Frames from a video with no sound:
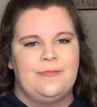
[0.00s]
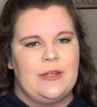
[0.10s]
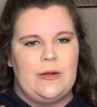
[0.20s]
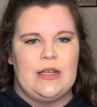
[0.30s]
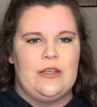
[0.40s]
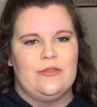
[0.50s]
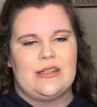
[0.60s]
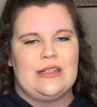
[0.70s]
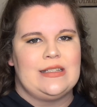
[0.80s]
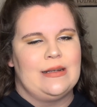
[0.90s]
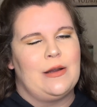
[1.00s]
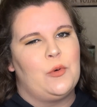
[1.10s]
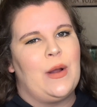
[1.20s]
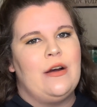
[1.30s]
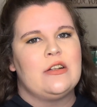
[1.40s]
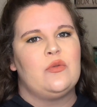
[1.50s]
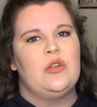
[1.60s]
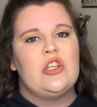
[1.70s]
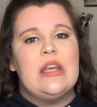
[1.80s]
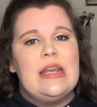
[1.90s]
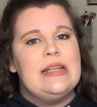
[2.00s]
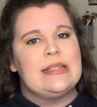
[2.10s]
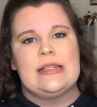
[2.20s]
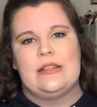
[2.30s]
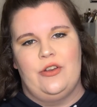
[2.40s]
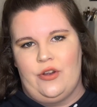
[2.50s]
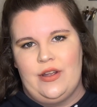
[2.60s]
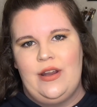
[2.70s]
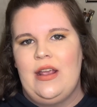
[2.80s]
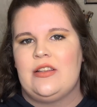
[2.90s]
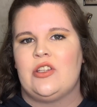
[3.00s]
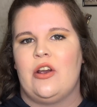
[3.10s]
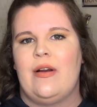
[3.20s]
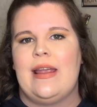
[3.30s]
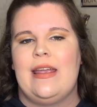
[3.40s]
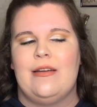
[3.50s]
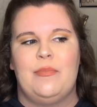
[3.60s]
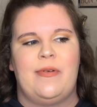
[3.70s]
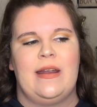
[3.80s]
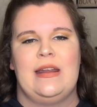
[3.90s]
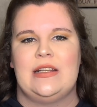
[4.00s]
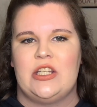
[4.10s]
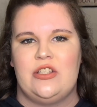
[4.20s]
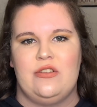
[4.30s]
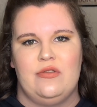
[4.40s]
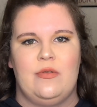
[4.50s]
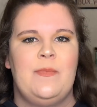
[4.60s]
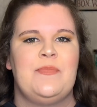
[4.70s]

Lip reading: like using the same couple palettes, which isn't good. So I am planning to do